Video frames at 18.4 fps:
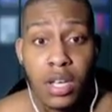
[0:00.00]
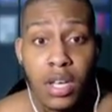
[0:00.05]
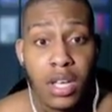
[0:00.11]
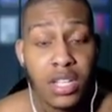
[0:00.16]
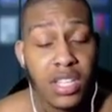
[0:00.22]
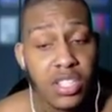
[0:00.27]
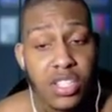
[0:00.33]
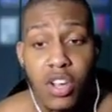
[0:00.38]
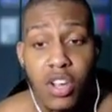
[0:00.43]

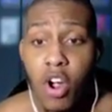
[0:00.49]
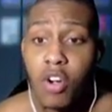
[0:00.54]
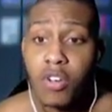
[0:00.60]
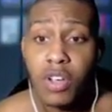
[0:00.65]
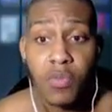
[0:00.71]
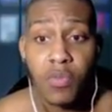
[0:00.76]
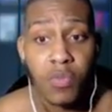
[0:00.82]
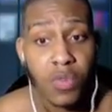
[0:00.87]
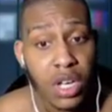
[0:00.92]
This girl
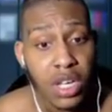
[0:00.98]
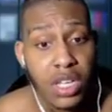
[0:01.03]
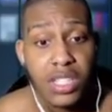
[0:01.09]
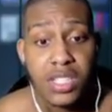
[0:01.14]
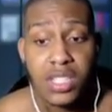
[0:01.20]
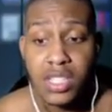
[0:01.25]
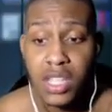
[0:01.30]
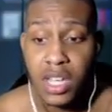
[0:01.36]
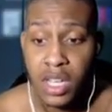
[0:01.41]
can really
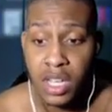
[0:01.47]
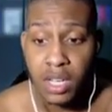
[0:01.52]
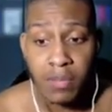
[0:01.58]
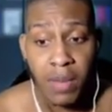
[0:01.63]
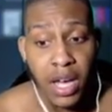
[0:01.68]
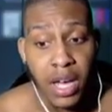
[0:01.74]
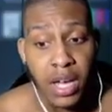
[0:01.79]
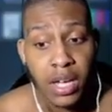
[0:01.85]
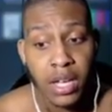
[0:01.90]
sing,
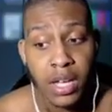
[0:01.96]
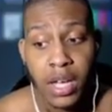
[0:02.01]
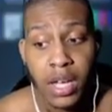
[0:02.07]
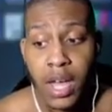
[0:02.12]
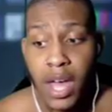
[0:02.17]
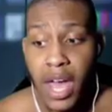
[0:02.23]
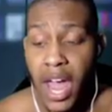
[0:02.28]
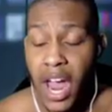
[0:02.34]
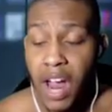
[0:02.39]
man.
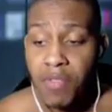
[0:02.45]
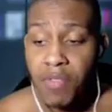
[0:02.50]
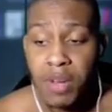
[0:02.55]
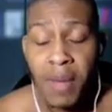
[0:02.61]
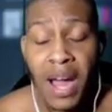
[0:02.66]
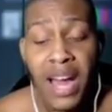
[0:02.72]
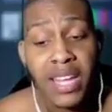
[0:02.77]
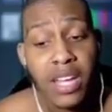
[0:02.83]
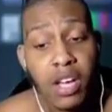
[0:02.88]

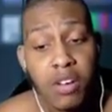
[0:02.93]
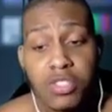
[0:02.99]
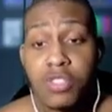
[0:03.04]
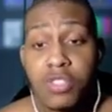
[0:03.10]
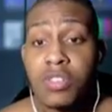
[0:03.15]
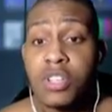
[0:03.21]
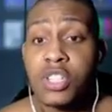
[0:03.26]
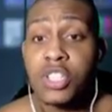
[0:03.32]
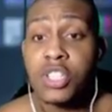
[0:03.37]
Everybody else
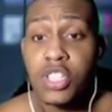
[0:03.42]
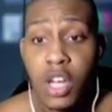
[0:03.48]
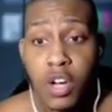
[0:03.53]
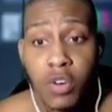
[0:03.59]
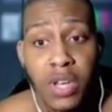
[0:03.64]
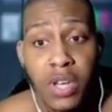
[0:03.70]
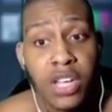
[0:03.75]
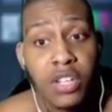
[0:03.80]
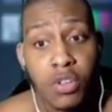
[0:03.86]
on the show,
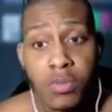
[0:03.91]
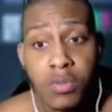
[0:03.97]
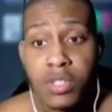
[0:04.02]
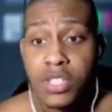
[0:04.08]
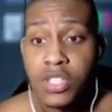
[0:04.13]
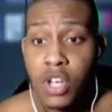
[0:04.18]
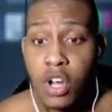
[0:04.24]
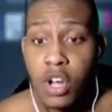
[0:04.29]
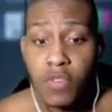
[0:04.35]
they do
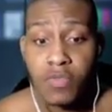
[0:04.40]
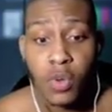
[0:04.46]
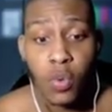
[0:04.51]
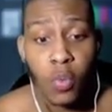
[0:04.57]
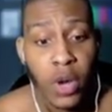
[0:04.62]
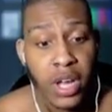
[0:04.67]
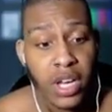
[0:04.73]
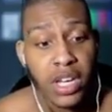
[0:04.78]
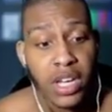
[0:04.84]
deserve to
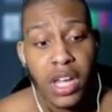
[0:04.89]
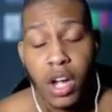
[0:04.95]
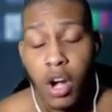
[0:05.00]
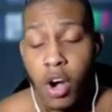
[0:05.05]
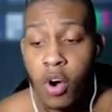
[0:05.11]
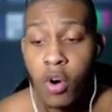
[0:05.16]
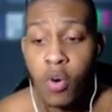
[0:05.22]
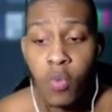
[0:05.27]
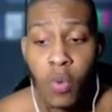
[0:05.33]
win in their
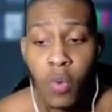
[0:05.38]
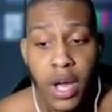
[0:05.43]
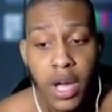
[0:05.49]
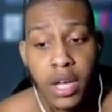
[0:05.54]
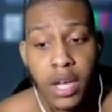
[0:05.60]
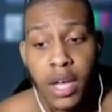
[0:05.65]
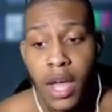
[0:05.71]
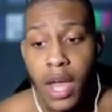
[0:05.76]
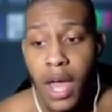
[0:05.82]
own
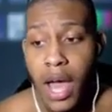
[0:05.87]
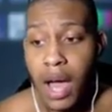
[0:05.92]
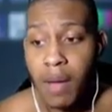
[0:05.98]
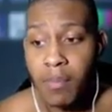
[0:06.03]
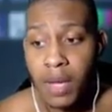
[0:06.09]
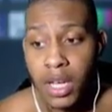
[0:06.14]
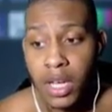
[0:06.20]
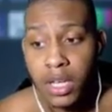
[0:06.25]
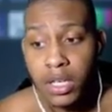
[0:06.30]
way. I
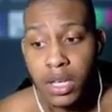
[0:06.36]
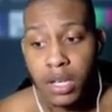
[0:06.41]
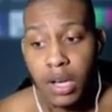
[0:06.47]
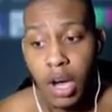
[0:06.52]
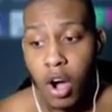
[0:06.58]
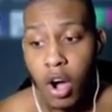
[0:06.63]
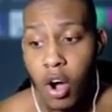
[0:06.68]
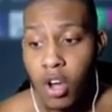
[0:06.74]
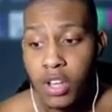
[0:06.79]
mean,
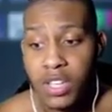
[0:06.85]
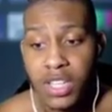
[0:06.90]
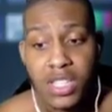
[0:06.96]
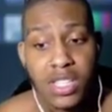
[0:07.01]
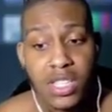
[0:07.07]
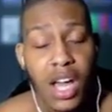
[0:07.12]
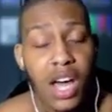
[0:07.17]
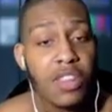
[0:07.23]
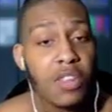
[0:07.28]
all these
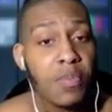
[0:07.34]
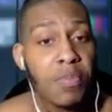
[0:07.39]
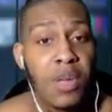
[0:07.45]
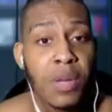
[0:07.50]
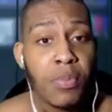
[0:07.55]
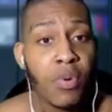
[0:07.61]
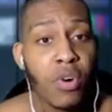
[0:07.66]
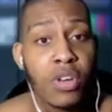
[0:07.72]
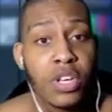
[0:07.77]
other
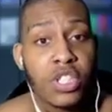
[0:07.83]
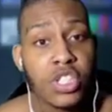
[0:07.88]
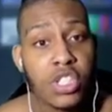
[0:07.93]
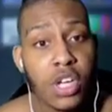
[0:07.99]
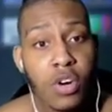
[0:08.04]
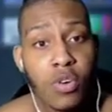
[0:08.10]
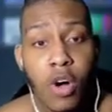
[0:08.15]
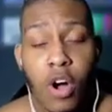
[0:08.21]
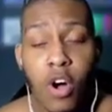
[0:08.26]
people on the
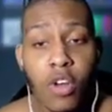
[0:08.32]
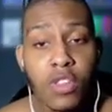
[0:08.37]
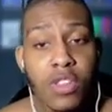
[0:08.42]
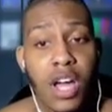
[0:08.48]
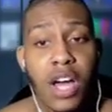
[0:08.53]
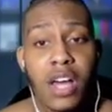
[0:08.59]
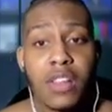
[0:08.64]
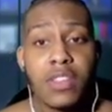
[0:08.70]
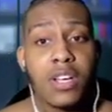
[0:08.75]
show, all
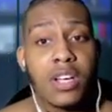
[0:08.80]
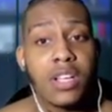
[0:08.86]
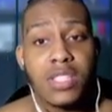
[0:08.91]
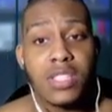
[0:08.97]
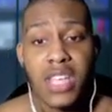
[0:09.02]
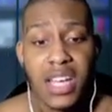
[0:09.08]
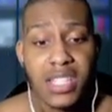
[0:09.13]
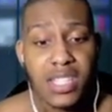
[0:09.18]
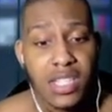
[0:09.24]
the other
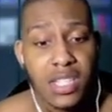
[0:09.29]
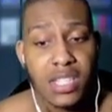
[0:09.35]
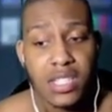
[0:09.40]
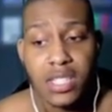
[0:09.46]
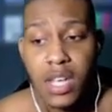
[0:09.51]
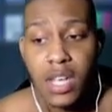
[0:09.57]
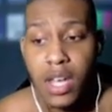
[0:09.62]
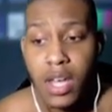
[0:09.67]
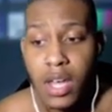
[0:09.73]

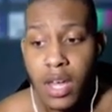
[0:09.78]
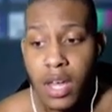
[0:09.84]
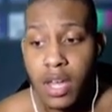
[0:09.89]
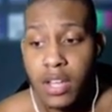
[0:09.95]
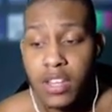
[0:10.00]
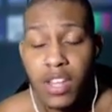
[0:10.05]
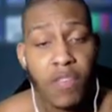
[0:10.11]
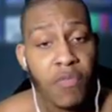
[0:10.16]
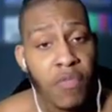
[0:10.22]
contestants,
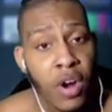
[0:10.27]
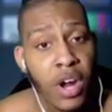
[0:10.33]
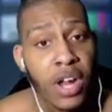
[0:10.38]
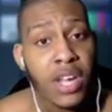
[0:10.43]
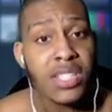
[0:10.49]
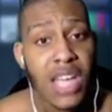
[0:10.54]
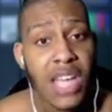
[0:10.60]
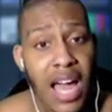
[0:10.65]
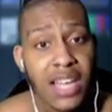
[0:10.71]
they're very
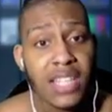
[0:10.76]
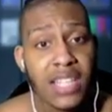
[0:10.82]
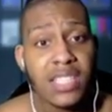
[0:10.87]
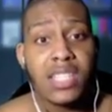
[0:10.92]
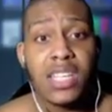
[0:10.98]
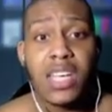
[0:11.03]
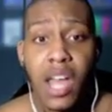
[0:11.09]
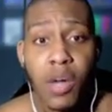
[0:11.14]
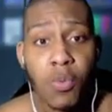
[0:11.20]

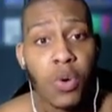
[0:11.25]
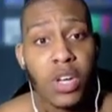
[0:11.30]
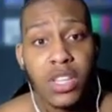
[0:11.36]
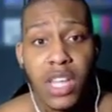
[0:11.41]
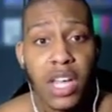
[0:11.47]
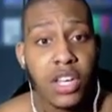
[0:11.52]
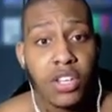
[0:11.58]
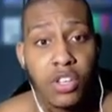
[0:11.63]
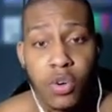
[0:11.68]
talented at what
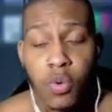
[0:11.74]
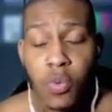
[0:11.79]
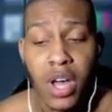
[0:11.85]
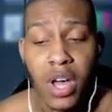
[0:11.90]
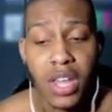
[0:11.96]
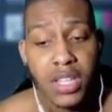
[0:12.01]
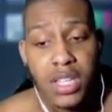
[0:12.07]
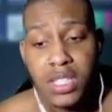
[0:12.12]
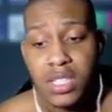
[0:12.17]
they do,
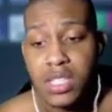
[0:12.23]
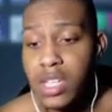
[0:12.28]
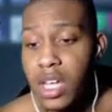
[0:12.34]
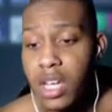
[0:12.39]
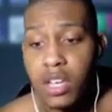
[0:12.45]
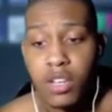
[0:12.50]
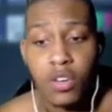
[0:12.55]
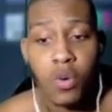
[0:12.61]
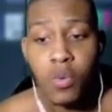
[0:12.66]
whether it's
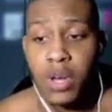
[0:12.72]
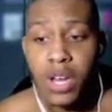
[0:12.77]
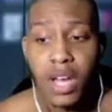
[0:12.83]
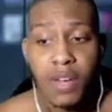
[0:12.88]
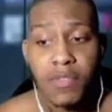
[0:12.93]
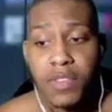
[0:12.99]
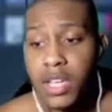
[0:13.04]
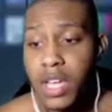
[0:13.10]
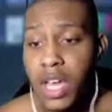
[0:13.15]
singing or
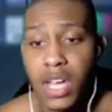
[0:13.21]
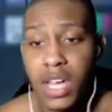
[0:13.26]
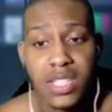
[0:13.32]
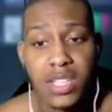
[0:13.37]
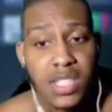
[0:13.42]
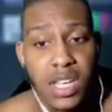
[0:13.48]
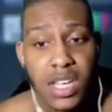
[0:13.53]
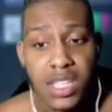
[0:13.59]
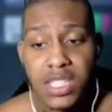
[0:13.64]
whatever the case
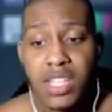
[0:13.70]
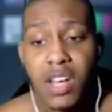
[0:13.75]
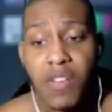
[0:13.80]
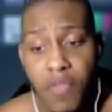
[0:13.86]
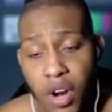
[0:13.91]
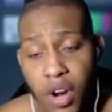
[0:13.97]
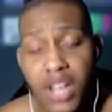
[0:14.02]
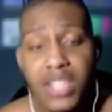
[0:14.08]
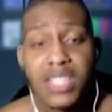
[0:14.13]
is. They're
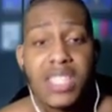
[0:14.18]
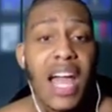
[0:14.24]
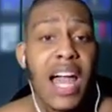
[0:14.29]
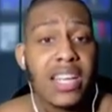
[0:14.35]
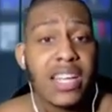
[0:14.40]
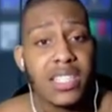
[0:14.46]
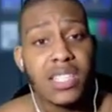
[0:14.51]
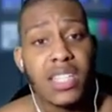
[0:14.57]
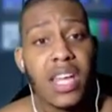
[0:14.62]
very
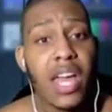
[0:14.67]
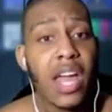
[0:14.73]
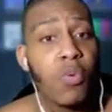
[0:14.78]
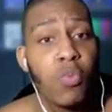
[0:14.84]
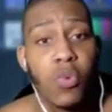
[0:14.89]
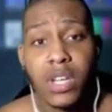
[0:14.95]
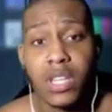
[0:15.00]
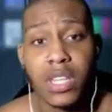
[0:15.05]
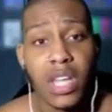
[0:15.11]
talented at
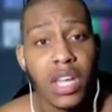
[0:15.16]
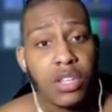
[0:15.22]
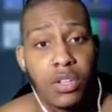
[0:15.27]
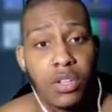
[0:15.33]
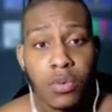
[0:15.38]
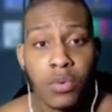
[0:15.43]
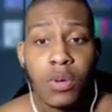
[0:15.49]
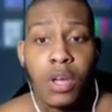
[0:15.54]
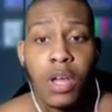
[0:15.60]
what they do.